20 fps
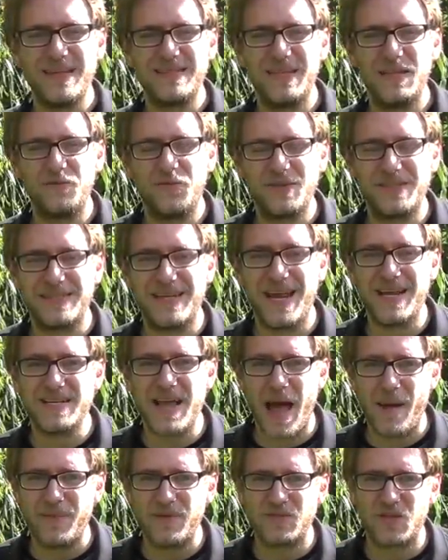that's it for
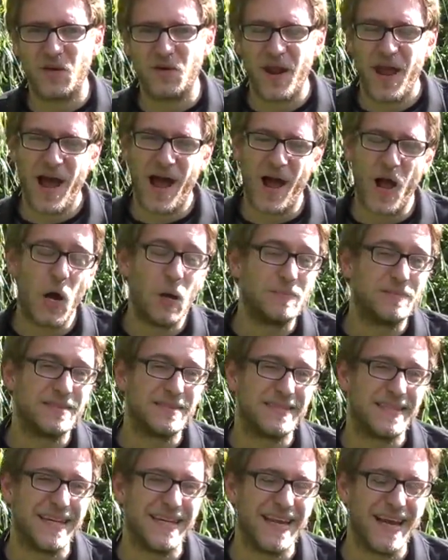today's episode. I
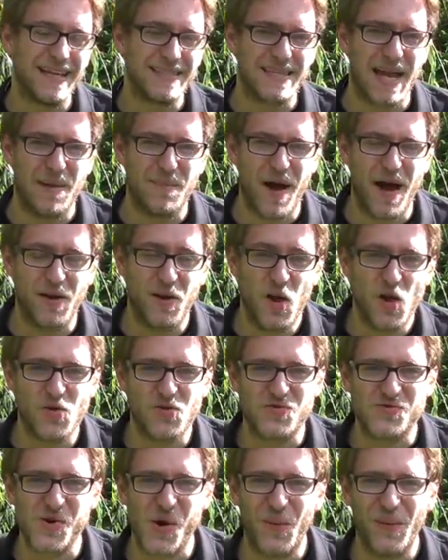hope to see you next time
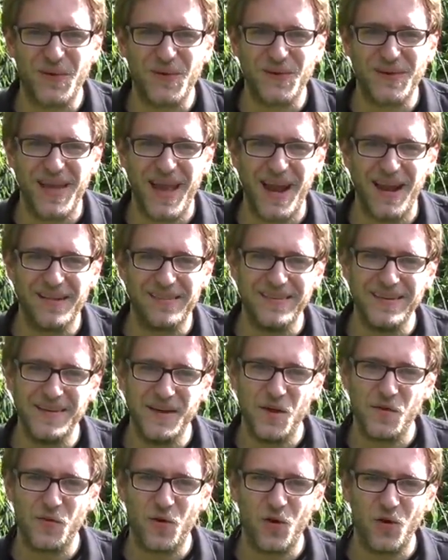on Growing
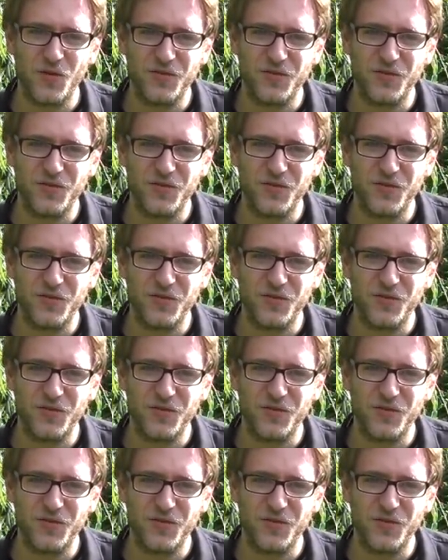Organically for